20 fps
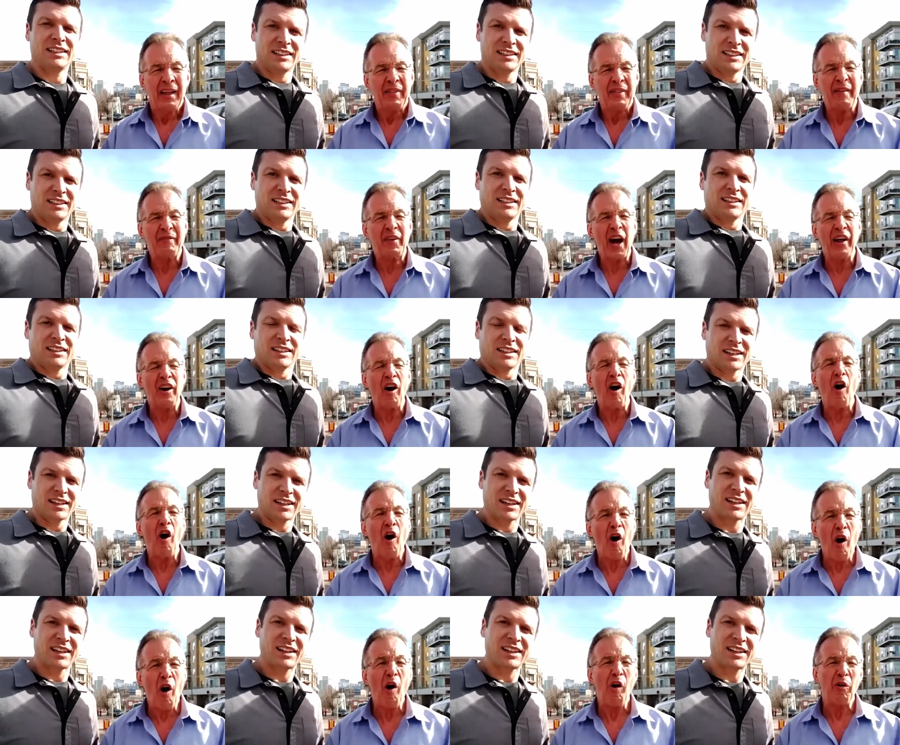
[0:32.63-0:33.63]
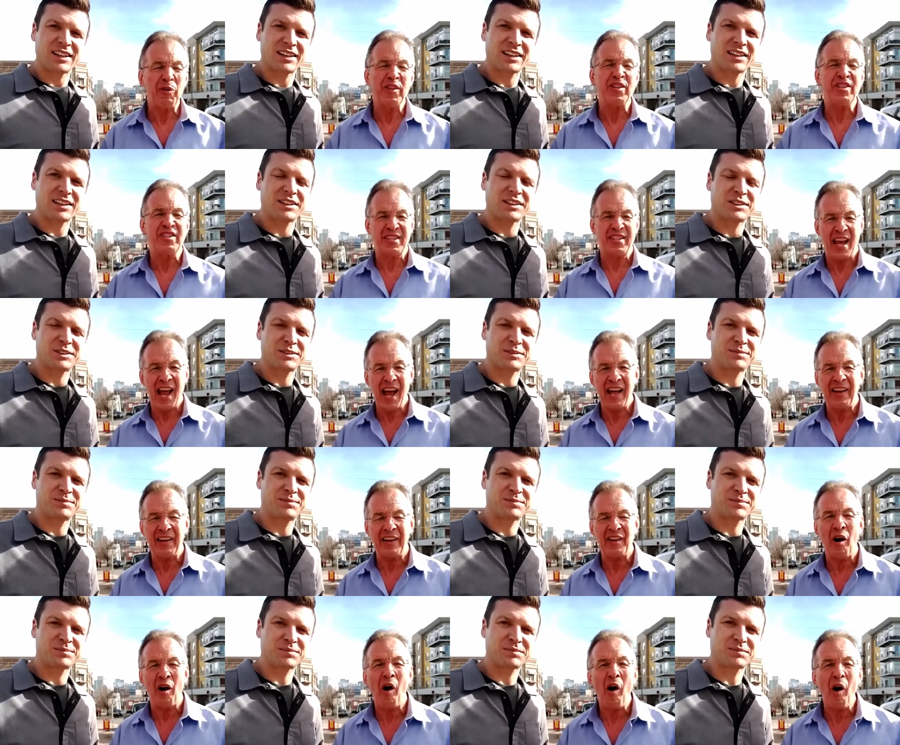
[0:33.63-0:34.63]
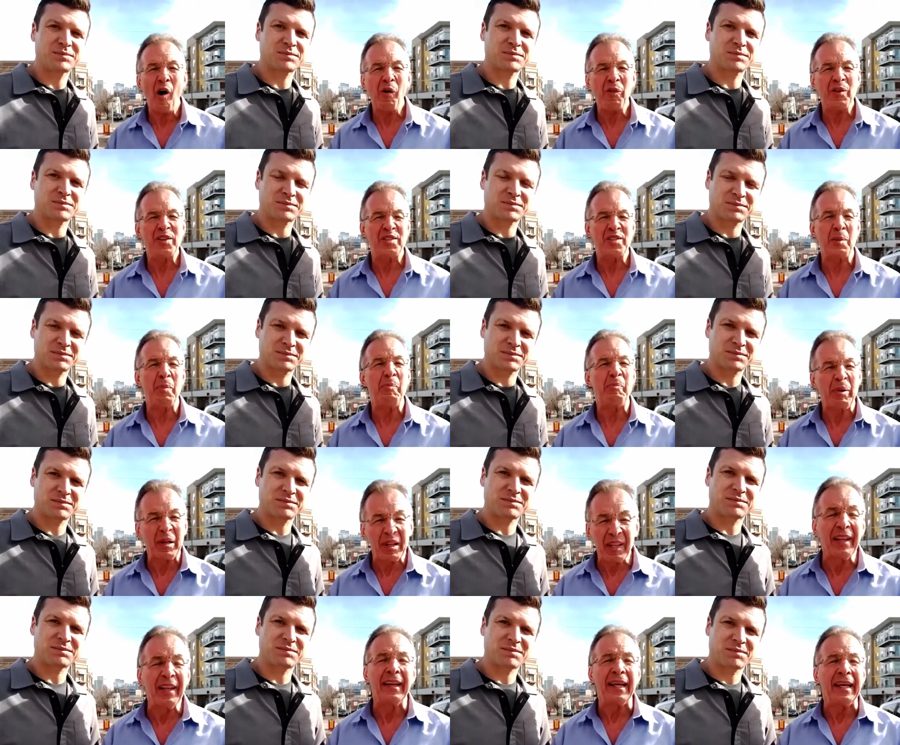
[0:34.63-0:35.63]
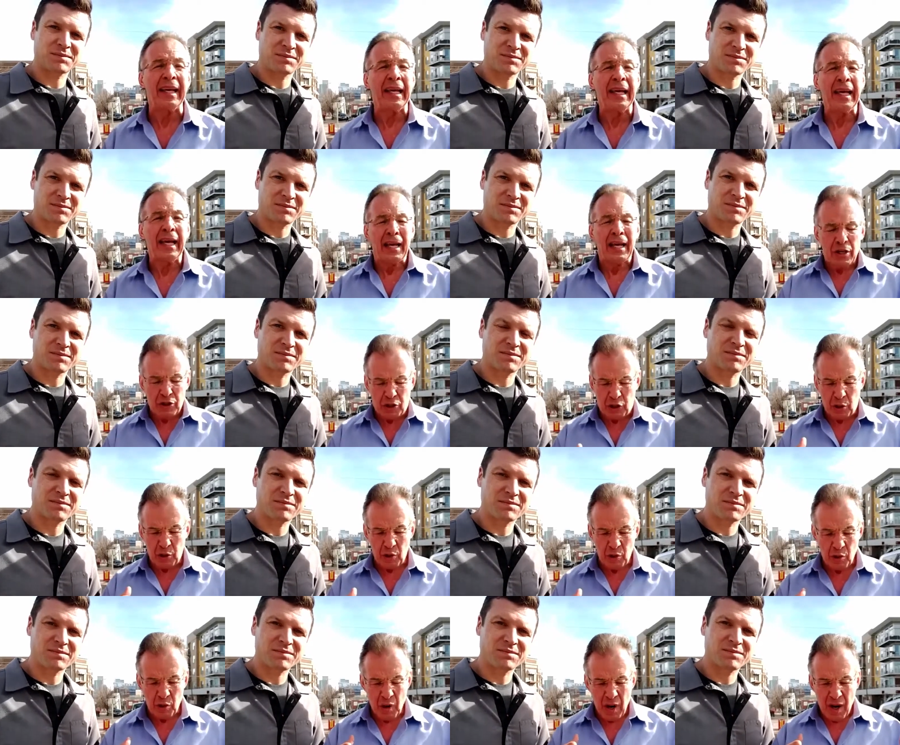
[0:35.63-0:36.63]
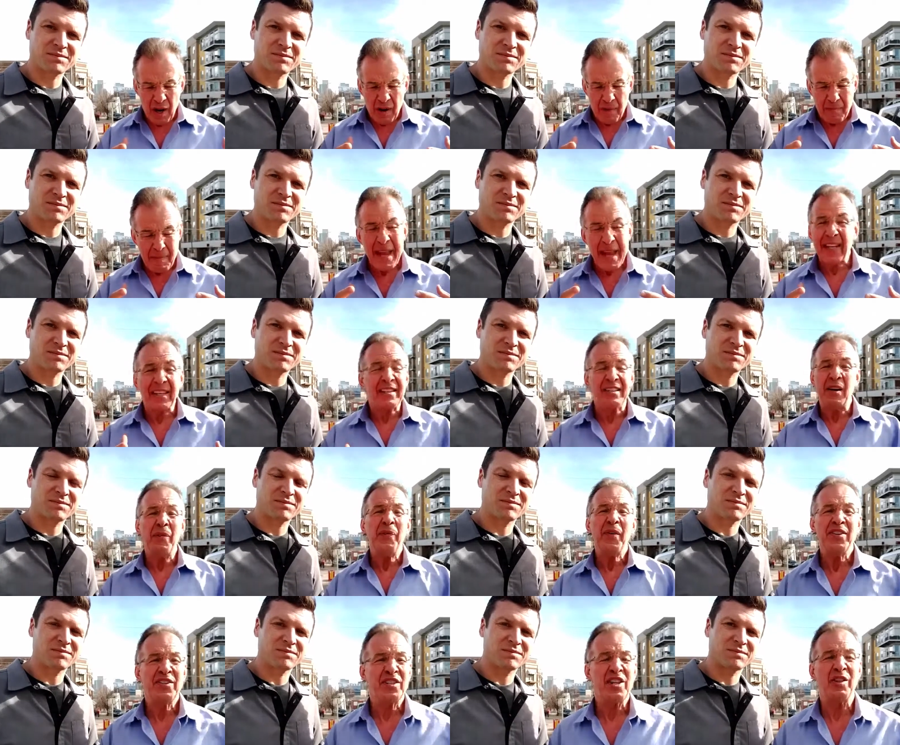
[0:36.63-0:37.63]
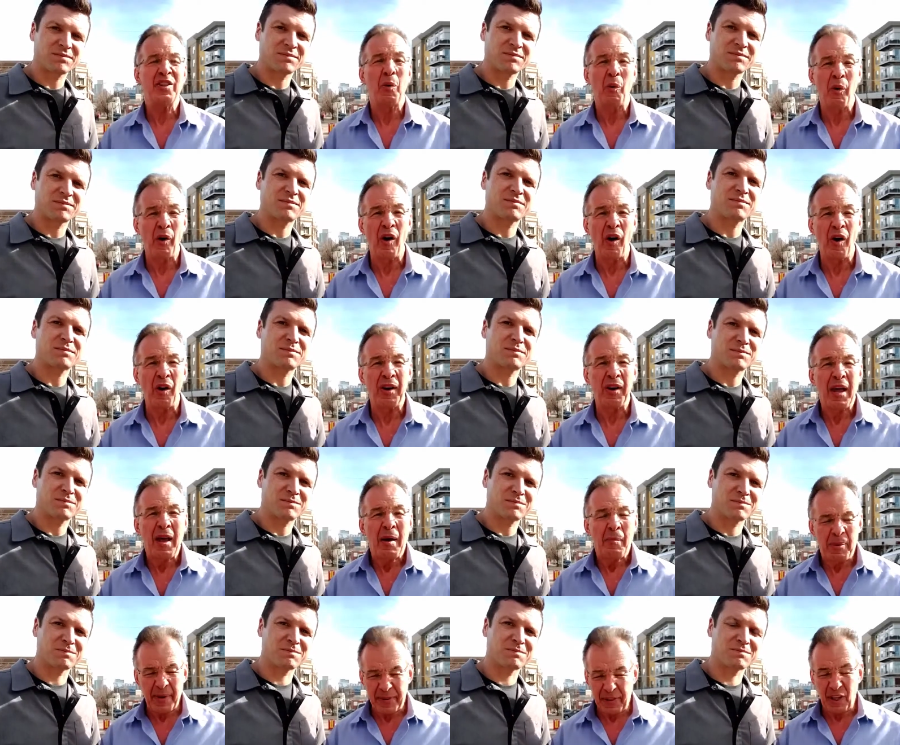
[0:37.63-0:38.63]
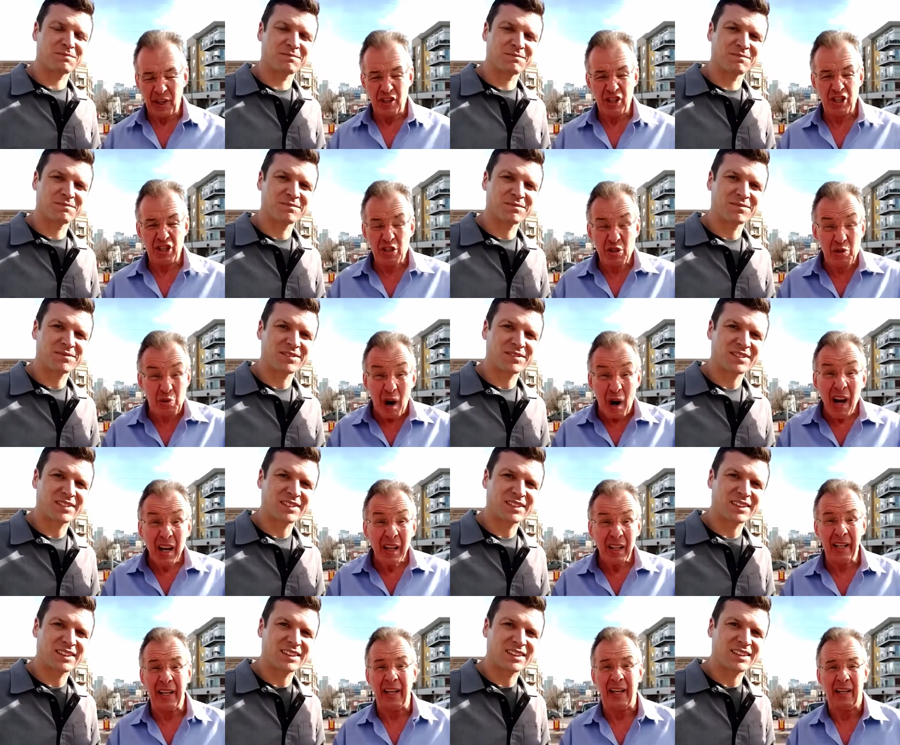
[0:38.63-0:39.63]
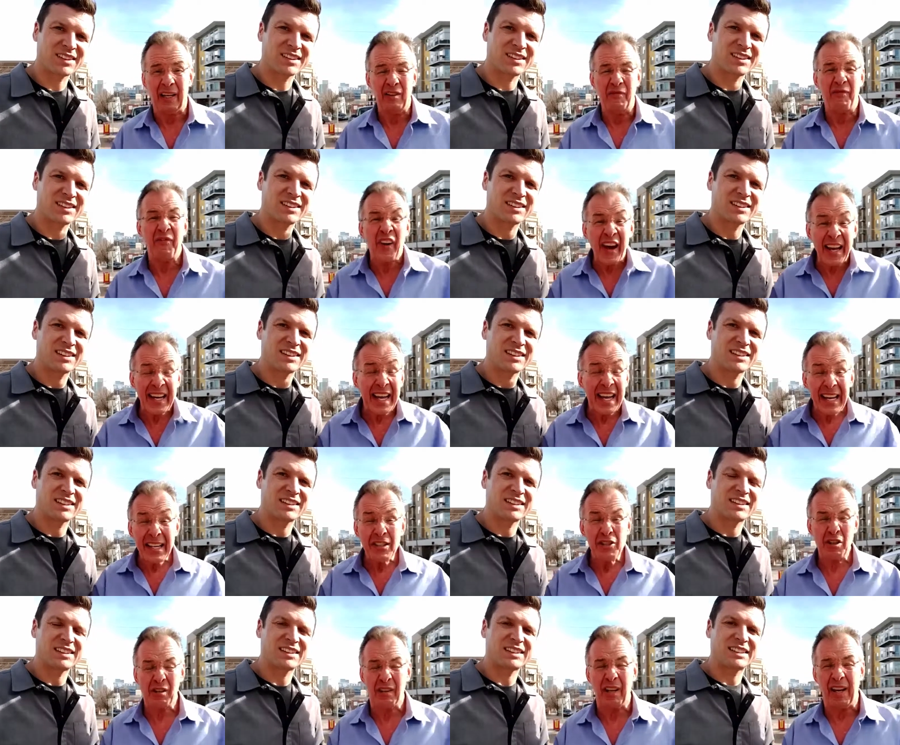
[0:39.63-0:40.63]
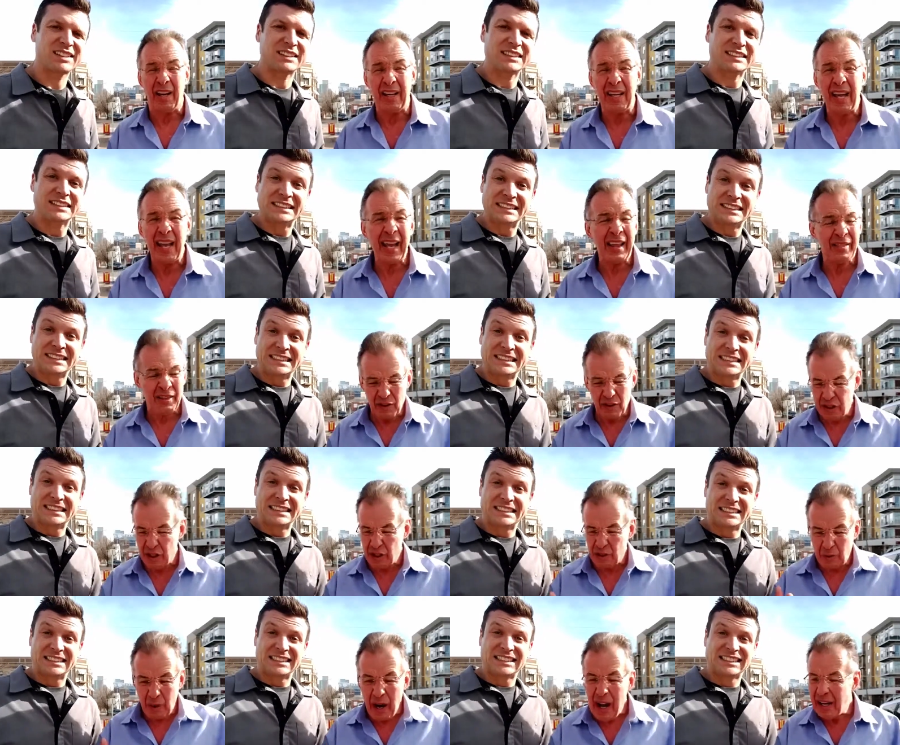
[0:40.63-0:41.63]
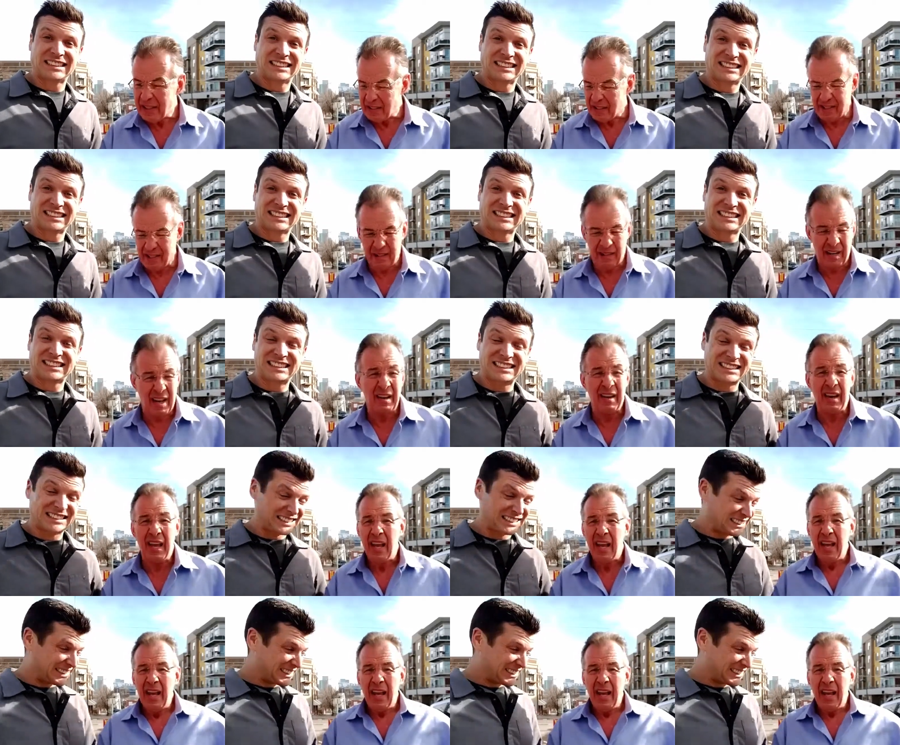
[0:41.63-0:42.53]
Speaker 1: They've got all this talent and all this ability to make a difference in the world, but they're struggling financially and they're stressed and,